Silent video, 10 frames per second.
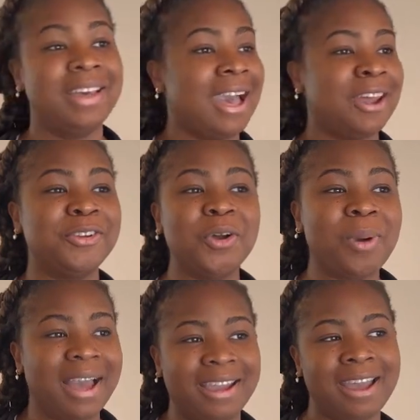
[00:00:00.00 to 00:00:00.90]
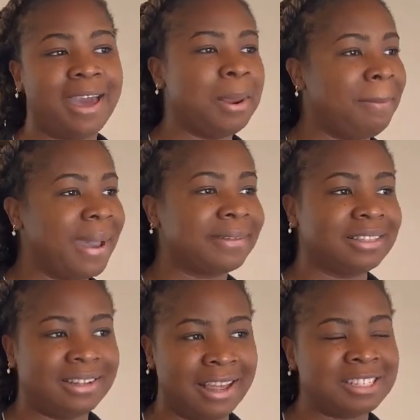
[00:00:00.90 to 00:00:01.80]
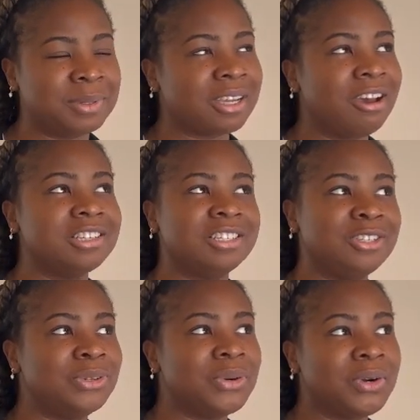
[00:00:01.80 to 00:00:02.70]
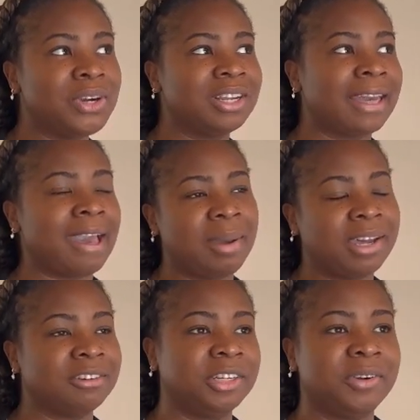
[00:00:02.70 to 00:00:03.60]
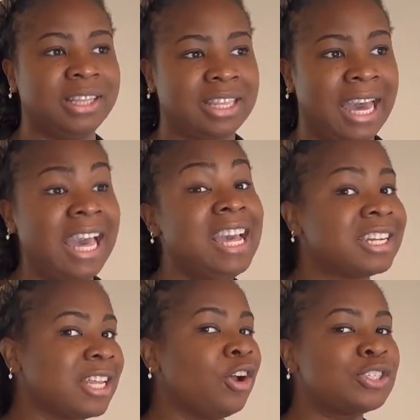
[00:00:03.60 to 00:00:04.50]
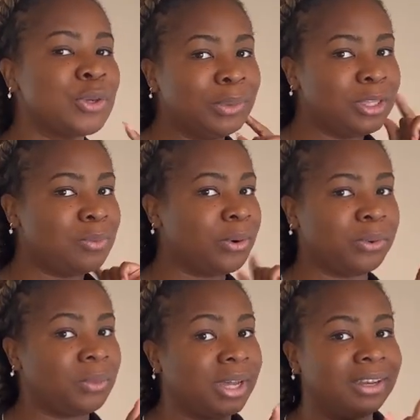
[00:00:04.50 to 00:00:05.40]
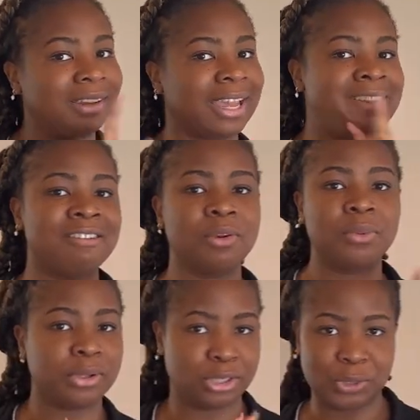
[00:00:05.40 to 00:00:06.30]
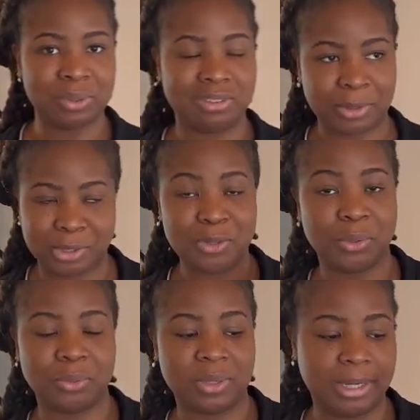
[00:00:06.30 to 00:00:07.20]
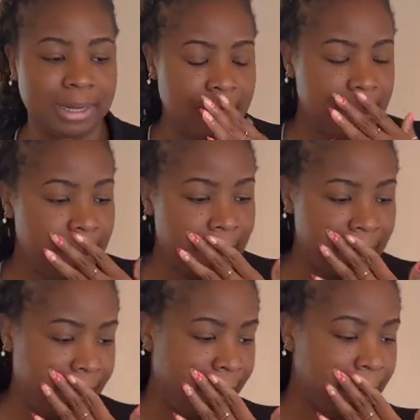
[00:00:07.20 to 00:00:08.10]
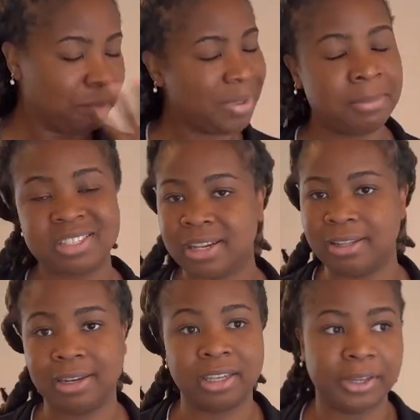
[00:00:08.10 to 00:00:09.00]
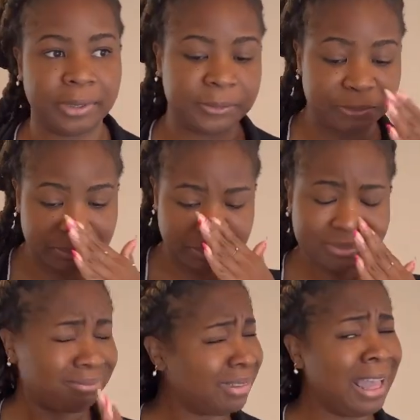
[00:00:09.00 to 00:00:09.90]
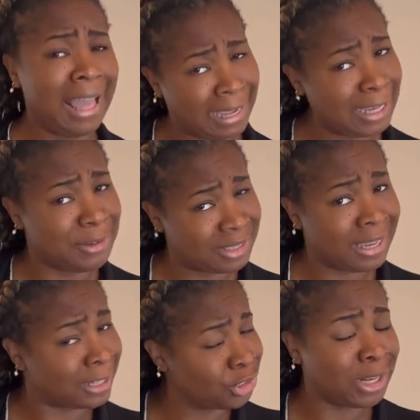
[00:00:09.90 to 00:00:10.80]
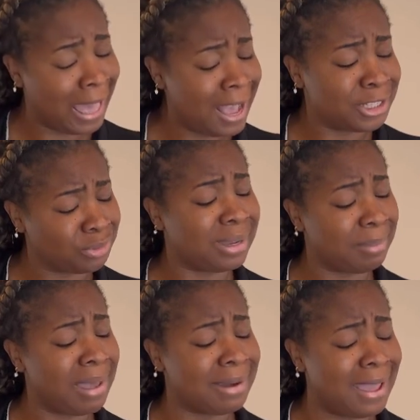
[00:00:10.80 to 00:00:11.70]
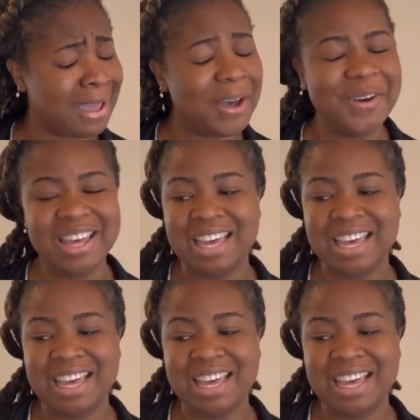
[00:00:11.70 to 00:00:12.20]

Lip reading: I don't know why I got it back the last one. I was like, oh, it's Dior. Like, am I gonna regret that? Because I also only wore one. Like, I never wore the two of them. I only wore one. I'm just gonna let it go. I can use the extra cash right about now.